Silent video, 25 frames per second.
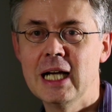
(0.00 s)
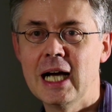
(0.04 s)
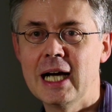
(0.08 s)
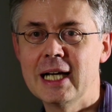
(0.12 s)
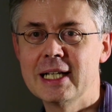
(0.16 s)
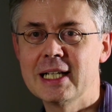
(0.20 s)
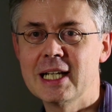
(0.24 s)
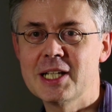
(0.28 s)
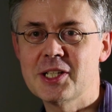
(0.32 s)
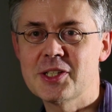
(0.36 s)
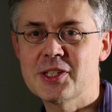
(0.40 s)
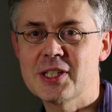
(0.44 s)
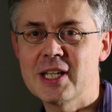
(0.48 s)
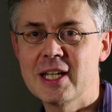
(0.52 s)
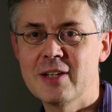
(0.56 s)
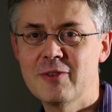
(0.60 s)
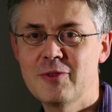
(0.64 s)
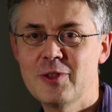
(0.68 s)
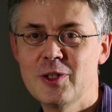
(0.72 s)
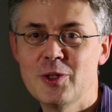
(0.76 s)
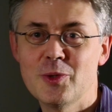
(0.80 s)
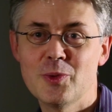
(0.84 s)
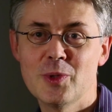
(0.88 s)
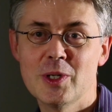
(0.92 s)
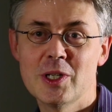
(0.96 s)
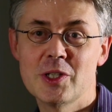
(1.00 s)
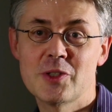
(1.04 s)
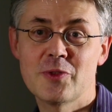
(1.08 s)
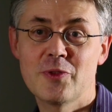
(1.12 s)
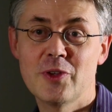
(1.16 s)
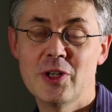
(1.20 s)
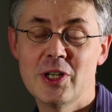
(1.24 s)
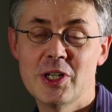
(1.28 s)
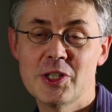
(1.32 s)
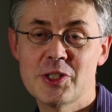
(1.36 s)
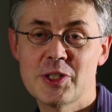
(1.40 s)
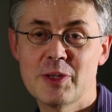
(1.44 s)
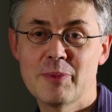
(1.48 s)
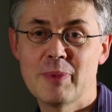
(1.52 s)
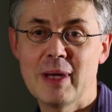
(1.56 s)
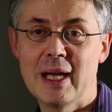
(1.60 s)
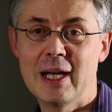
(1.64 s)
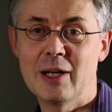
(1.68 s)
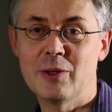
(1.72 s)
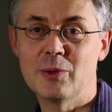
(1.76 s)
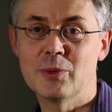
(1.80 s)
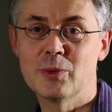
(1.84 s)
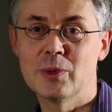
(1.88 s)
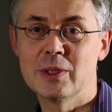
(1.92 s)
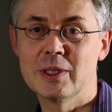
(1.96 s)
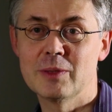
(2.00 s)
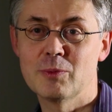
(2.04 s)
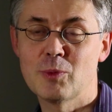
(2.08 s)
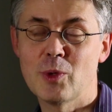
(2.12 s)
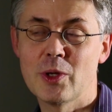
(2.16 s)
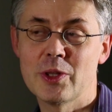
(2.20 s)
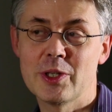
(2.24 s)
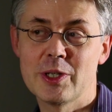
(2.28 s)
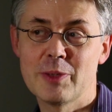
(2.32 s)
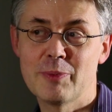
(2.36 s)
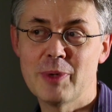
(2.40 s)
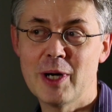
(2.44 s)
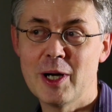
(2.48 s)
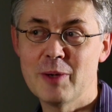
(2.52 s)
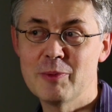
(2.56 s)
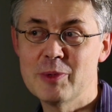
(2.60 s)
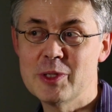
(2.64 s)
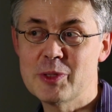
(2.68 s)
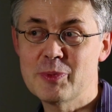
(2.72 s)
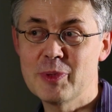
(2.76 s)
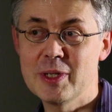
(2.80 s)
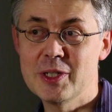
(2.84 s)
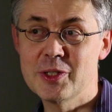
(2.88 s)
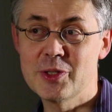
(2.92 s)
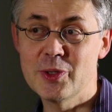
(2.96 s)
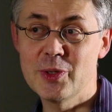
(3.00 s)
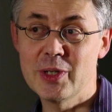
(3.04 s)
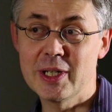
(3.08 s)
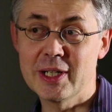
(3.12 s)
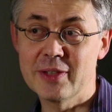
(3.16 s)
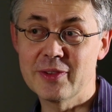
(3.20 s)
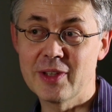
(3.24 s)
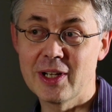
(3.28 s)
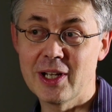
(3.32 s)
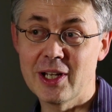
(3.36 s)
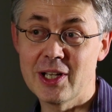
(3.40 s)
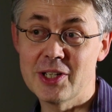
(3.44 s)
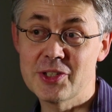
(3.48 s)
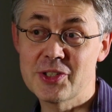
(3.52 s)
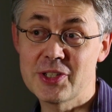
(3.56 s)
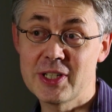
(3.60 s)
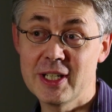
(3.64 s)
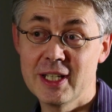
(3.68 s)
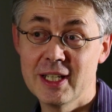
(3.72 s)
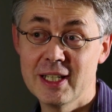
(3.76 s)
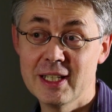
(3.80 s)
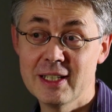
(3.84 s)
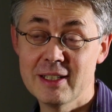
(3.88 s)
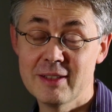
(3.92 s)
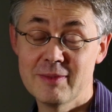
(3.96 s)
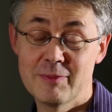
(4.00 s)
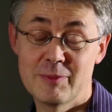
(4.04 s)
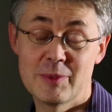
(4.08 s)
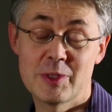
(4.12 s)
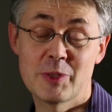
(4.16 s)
I'd like to say a few words first about what the department's been doing in the last year.